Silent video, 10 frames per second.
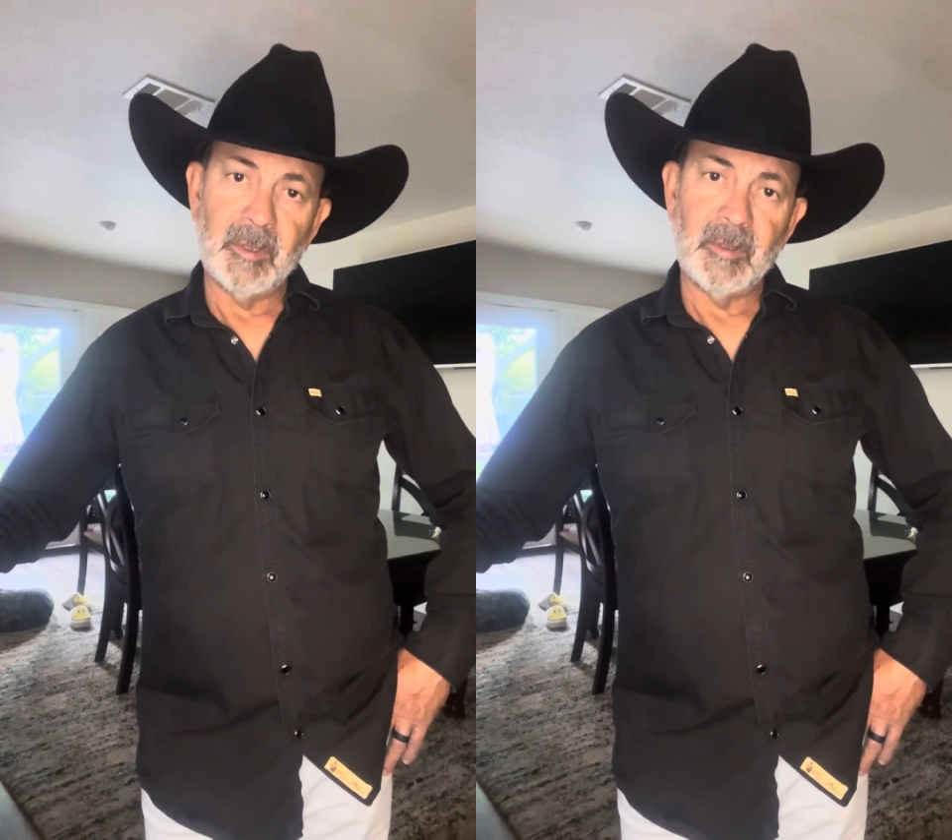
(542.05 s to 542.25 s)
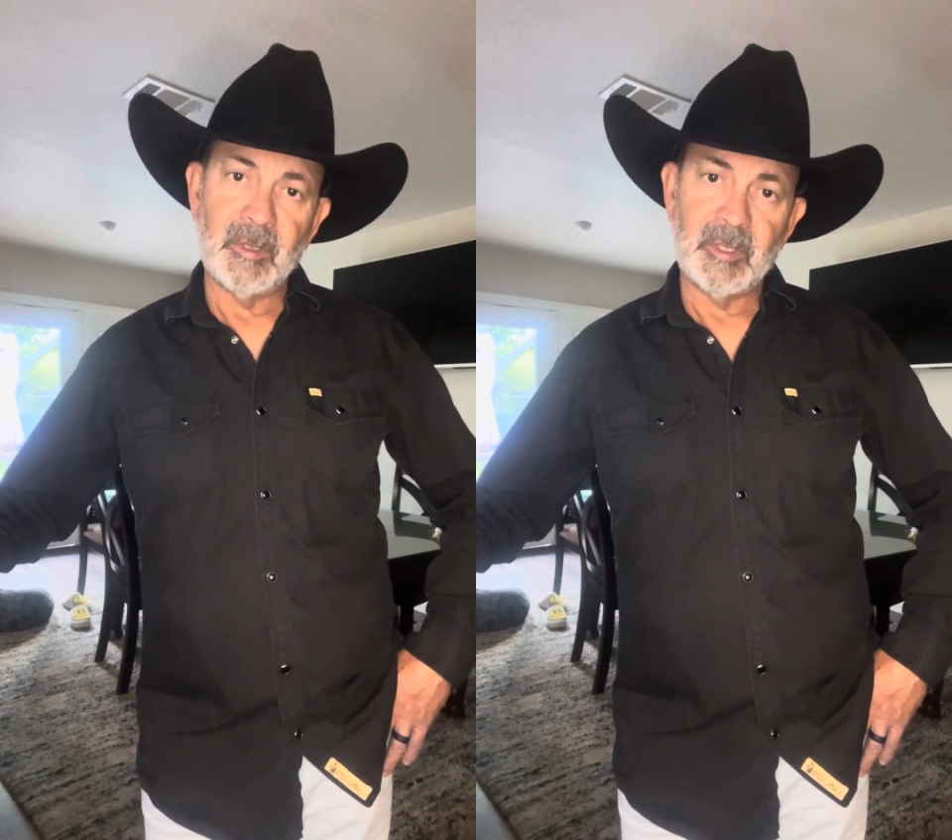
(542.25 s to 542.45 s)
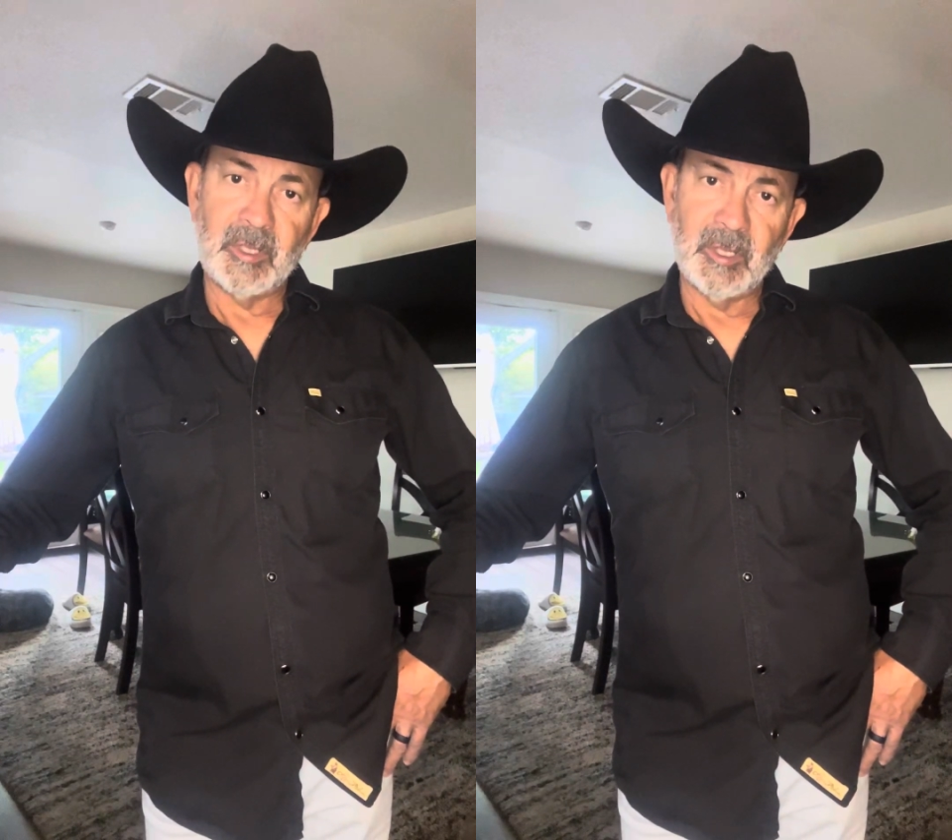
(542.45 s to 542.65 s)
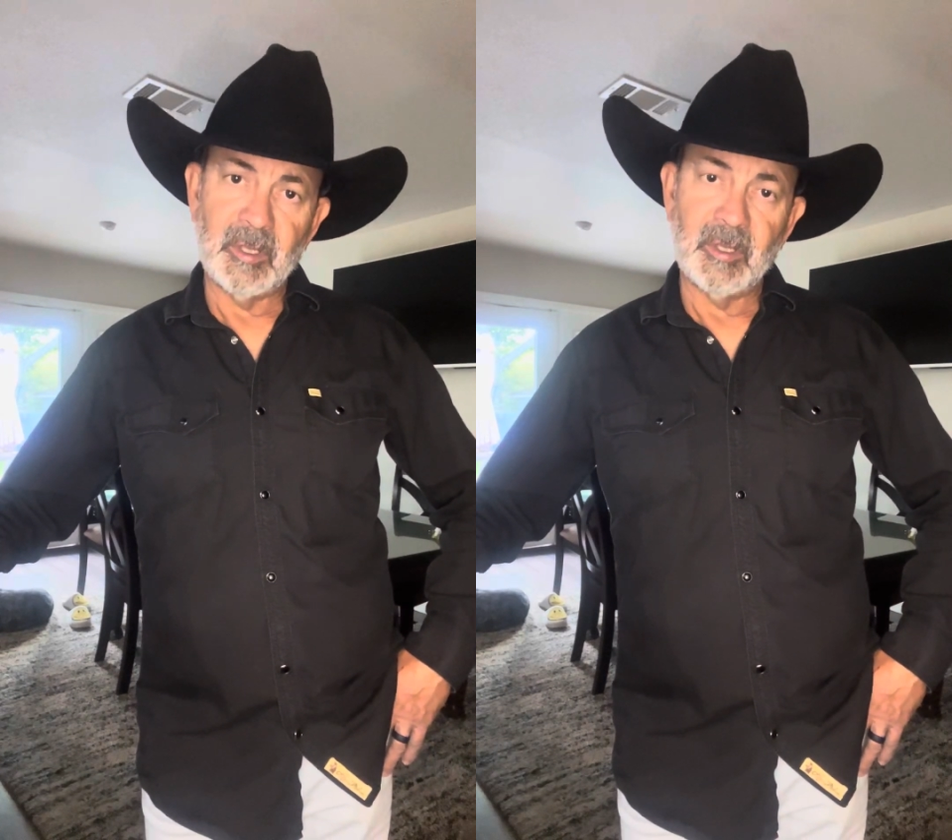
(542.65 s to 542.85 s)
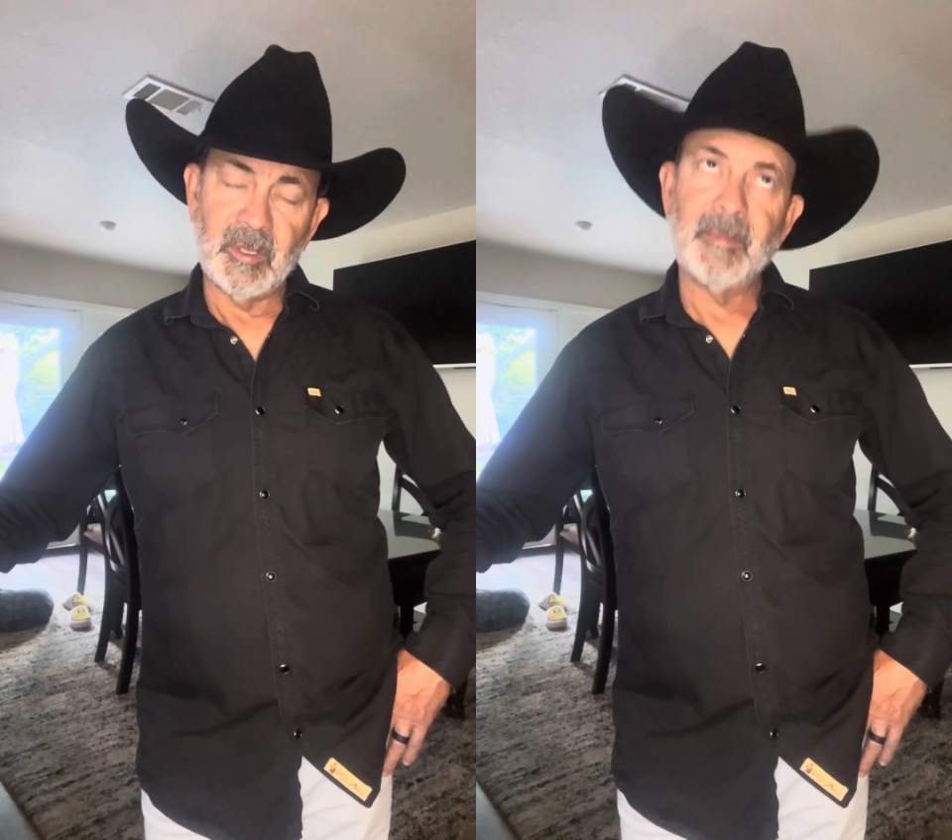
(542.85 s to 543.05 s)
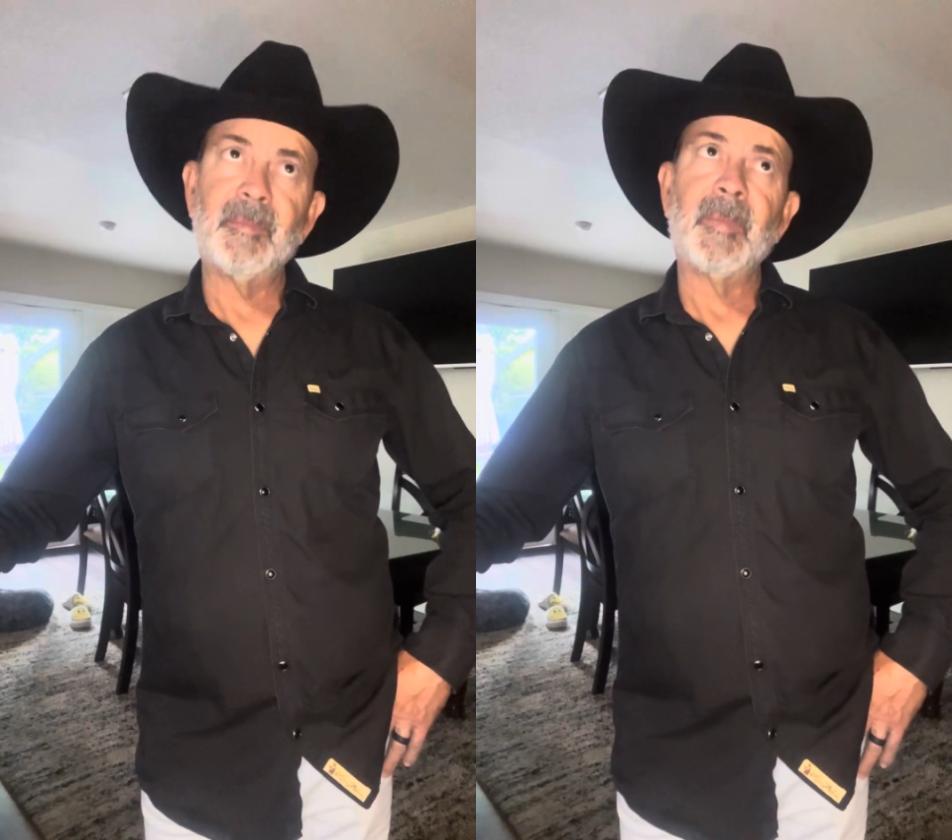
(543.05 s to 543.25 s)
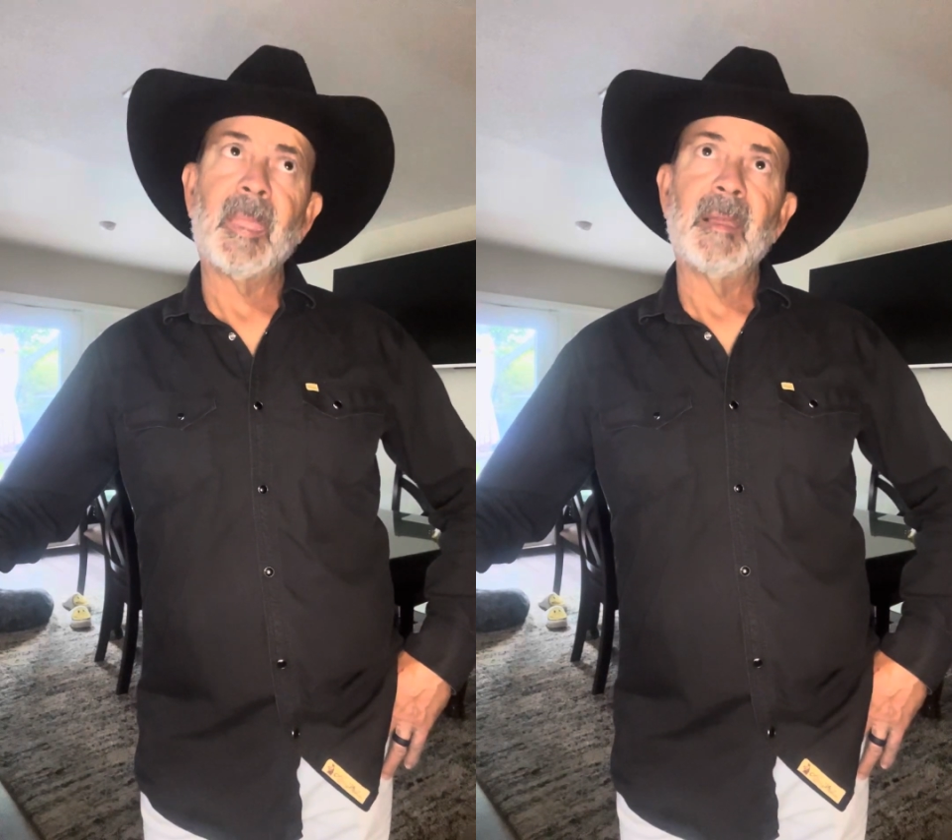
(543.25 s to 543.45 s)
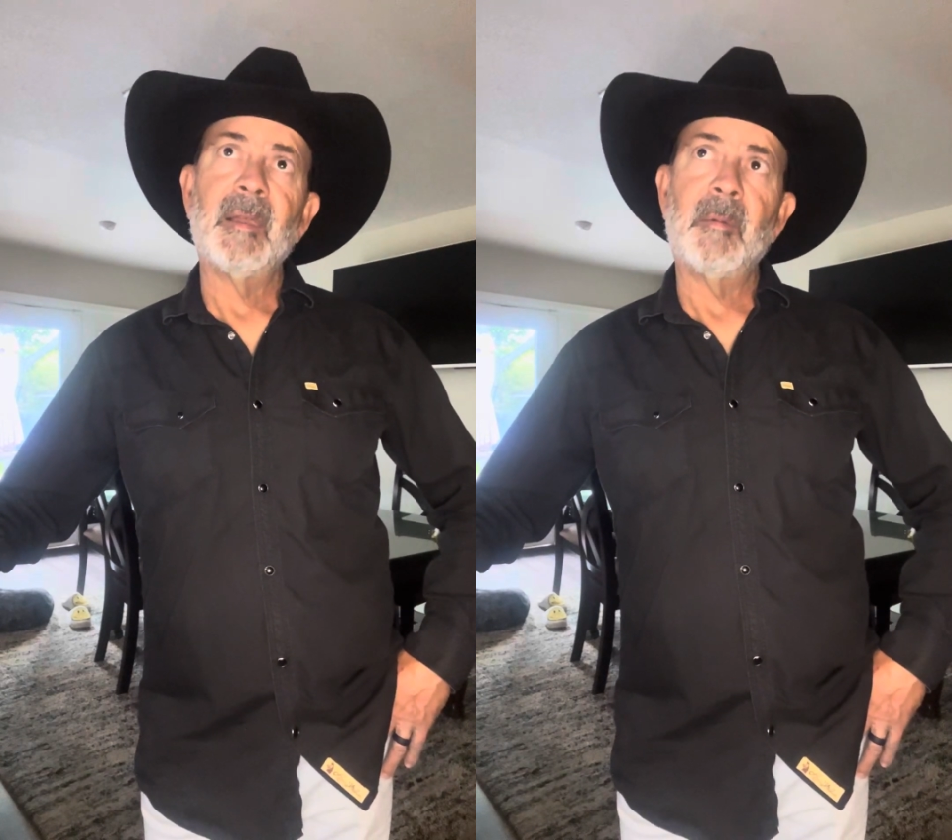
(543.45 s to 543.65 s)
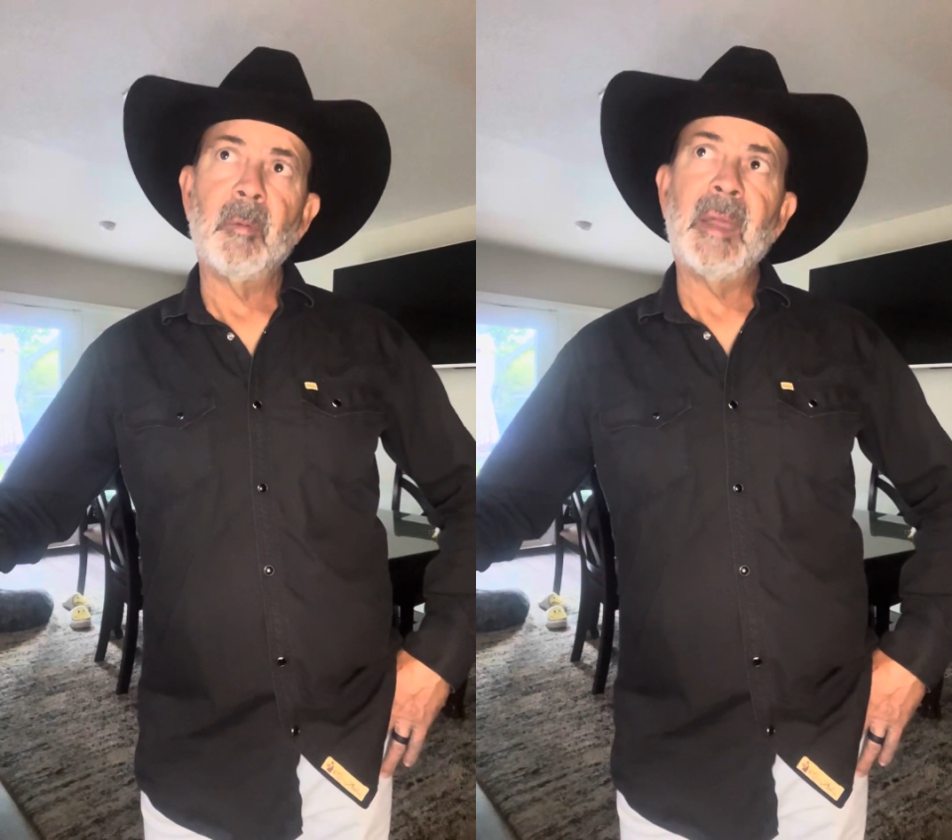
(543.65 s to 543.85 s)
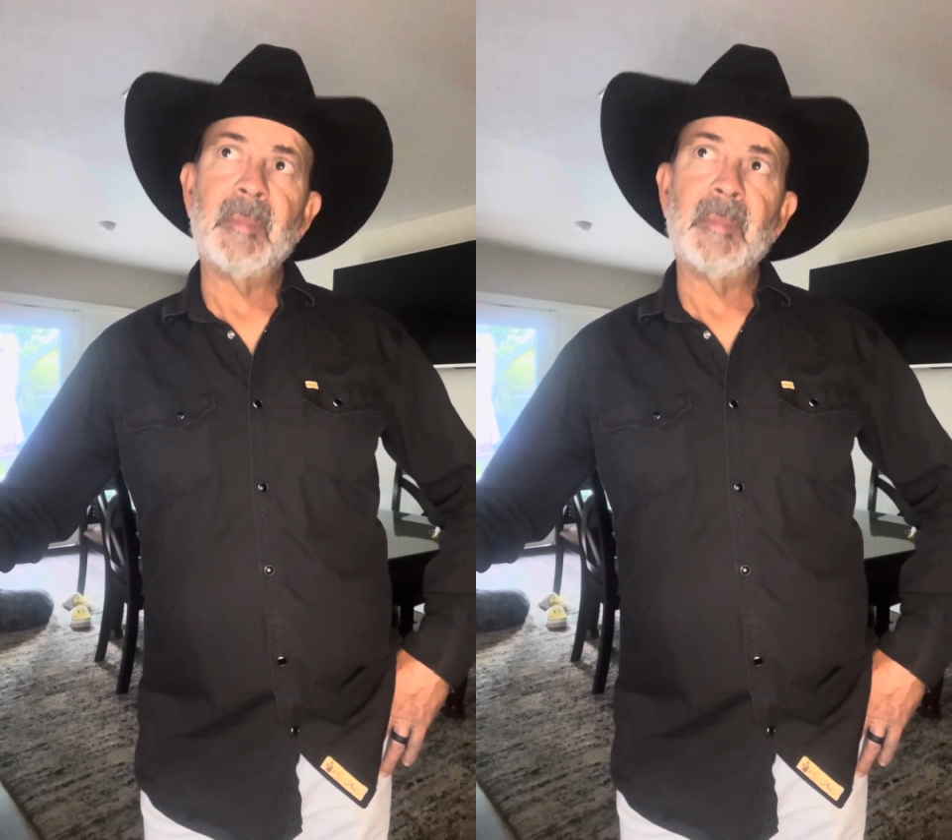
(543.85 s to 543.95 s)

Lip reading: I'm gonna make